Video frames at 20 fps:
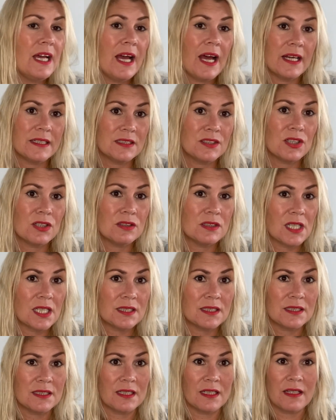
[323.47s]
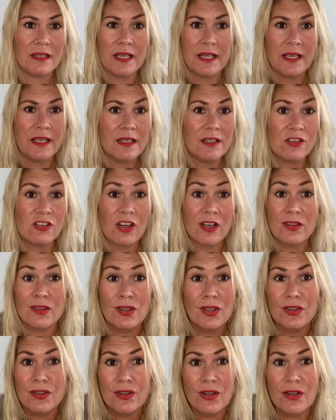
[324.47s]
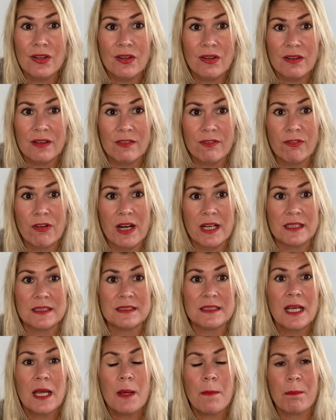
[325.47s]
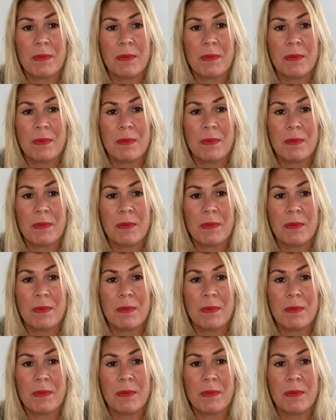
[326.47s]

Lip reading: has told Utterson that he and Jekyll are no longer friends